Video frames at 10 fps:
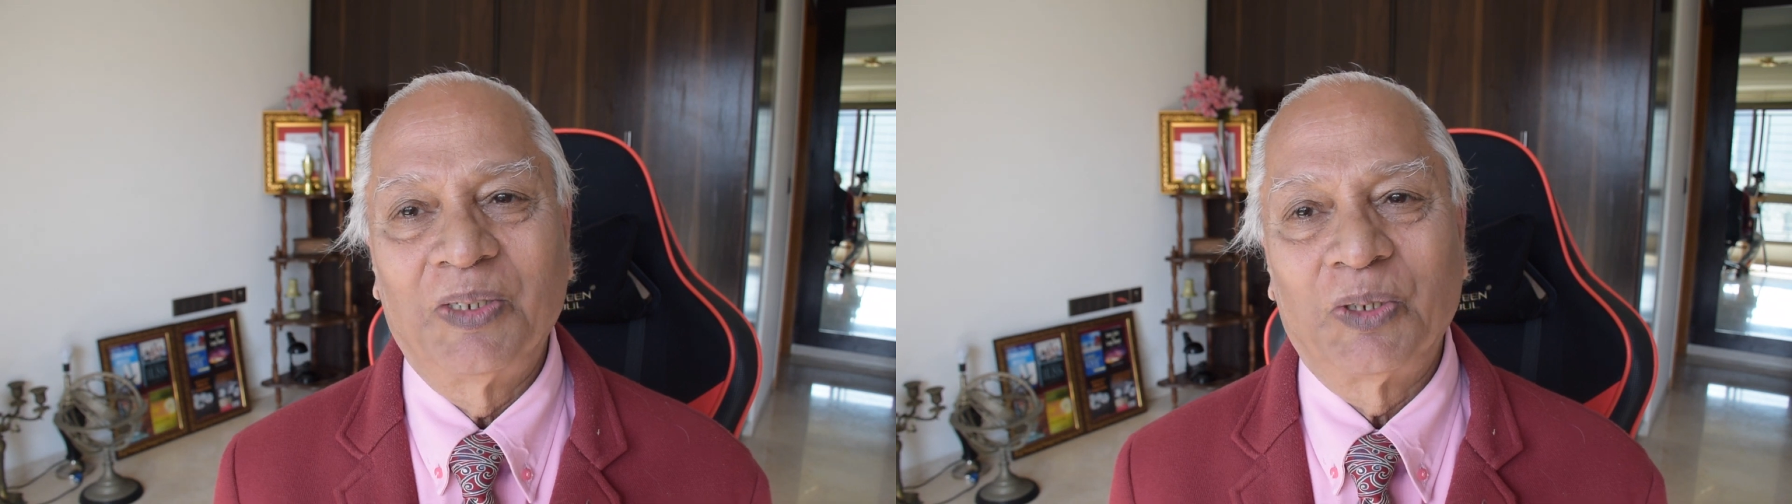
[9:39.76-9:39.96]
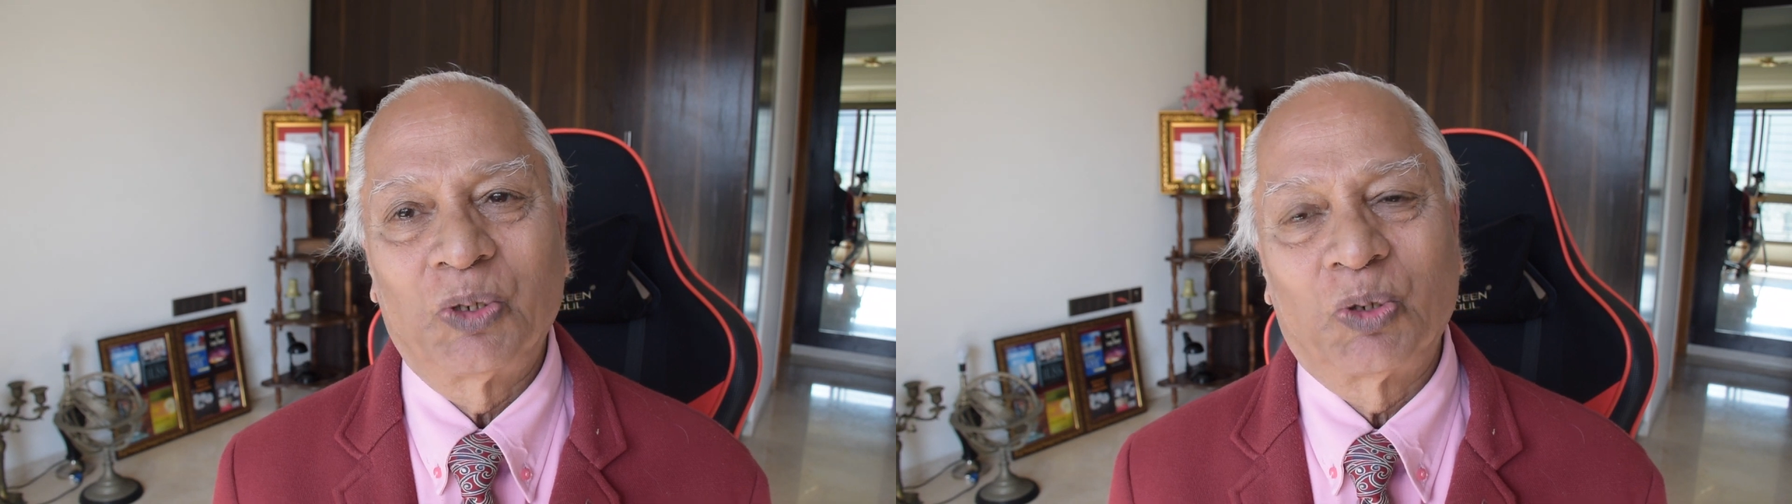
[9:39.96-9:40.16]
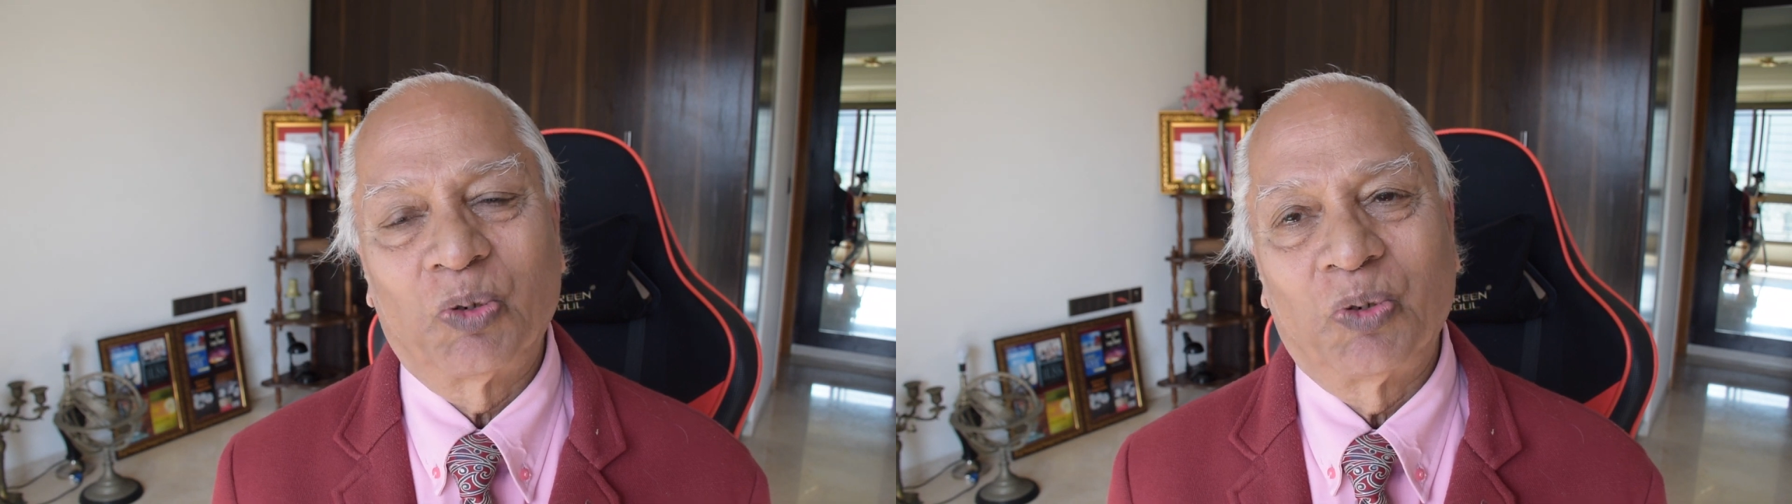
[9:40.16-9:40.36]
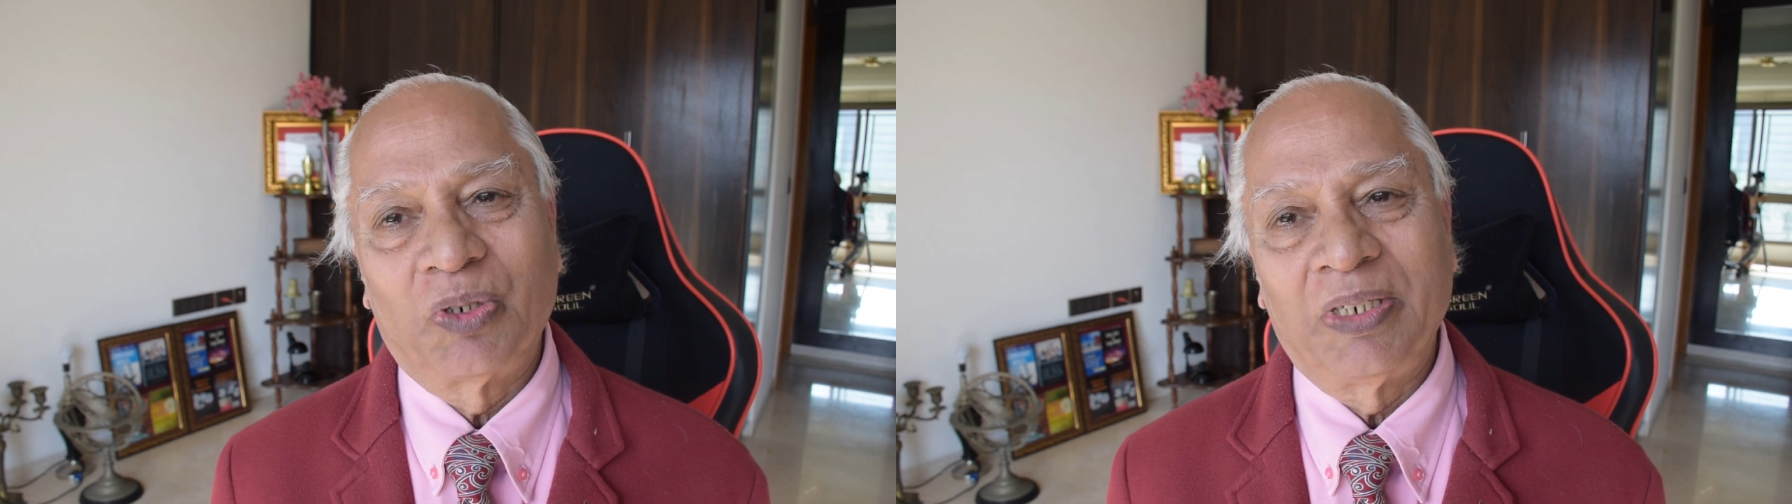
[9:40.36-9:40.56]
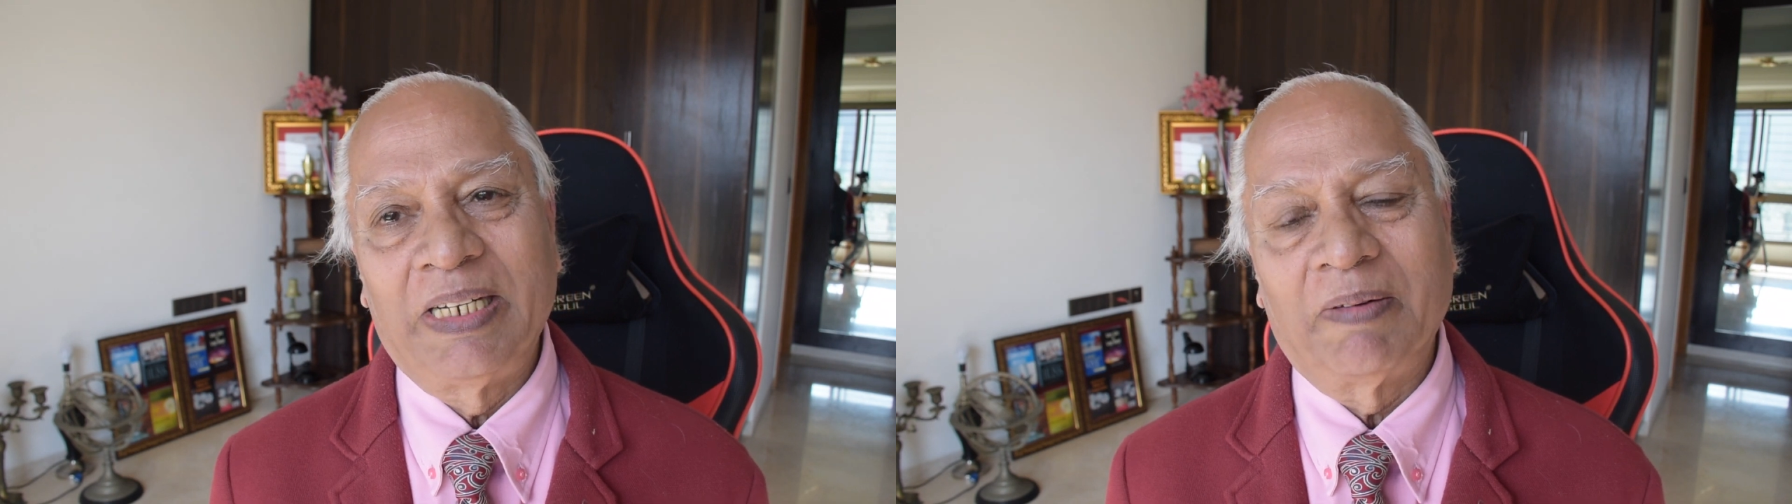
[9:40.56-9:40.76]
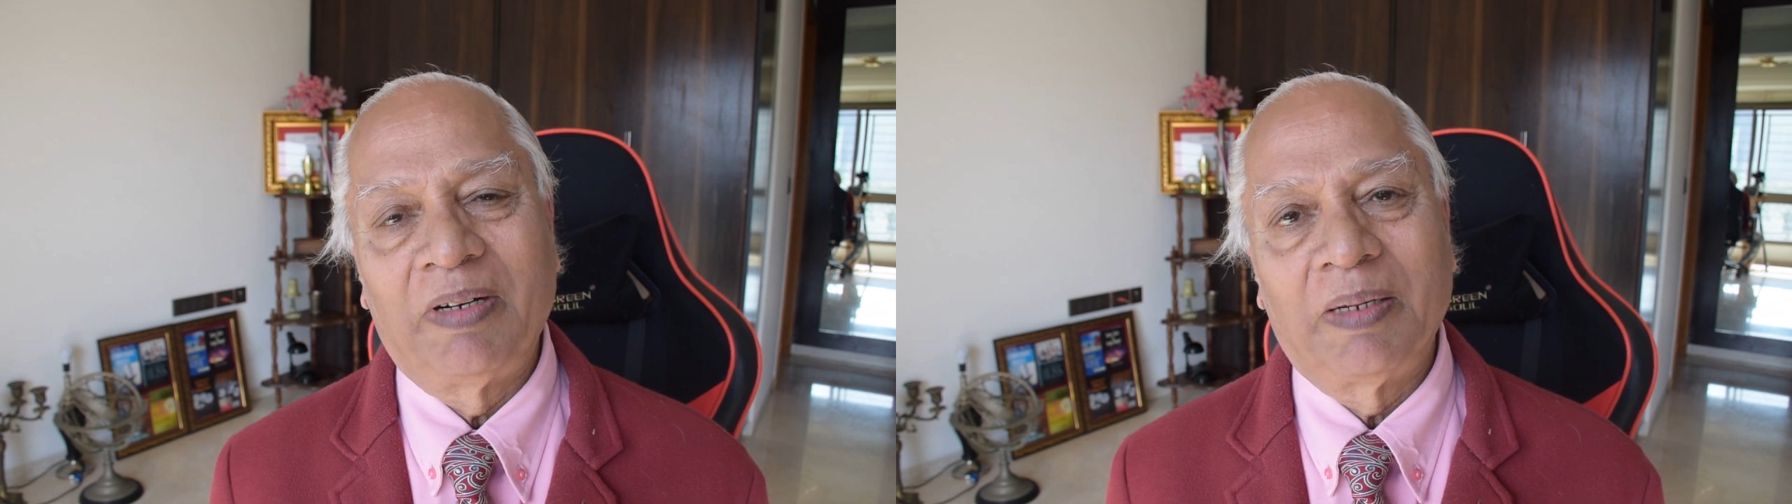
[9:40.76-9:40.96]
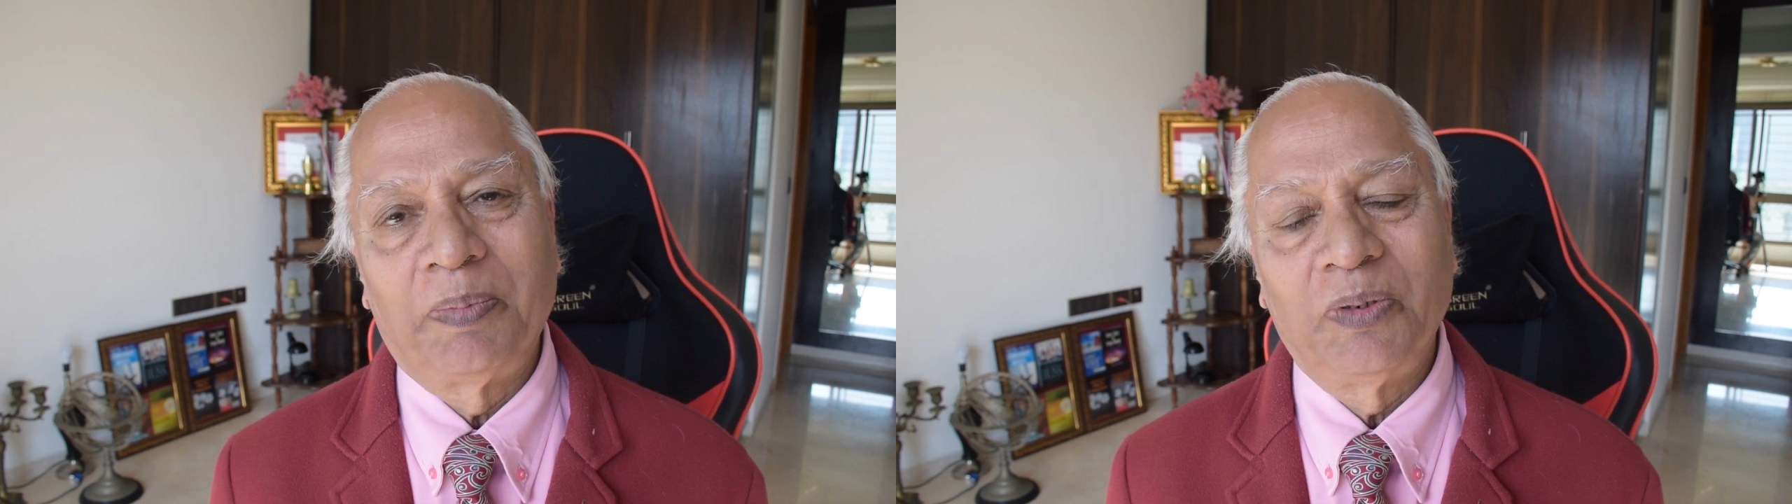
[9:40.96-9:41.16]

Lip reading: So develop